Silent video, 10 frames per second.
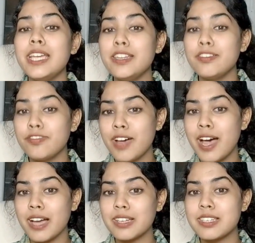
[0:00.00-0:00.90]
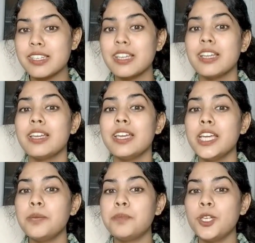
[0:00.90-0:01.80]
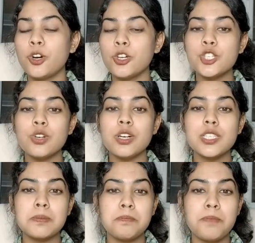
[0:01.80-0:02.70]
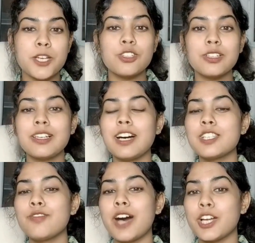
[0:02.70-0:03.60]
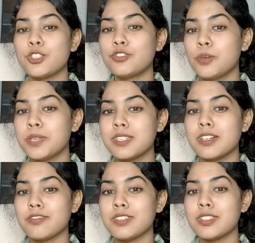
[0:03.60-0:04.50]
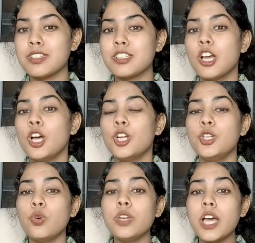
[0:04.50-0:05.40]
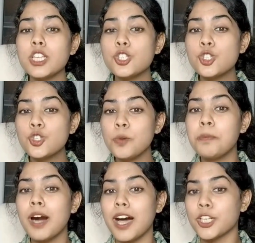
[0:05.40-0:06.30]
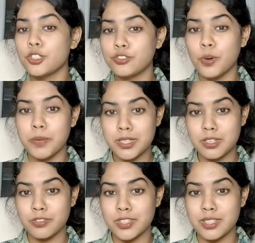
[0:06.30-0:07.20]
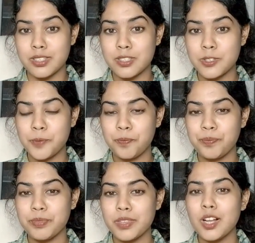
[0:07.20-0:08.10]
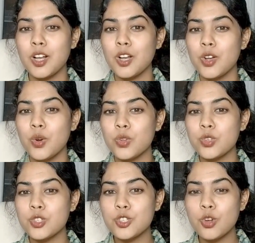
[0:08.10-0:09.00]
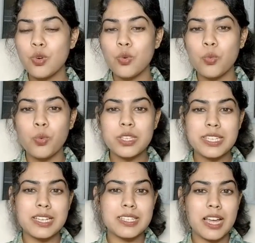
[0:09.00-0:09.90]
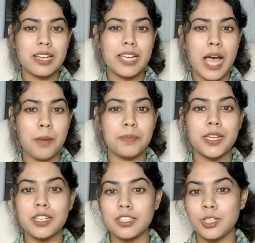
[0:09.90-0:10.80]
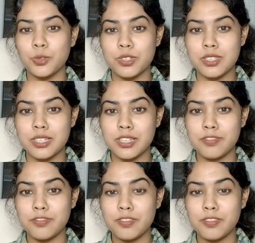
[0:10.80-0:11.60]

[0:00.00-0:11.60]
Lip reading: In fact, it belongs to a special class of hydrophobic surfaces known as superhydrophobic surfaces. So, what's exactly happening in the lotus leaf?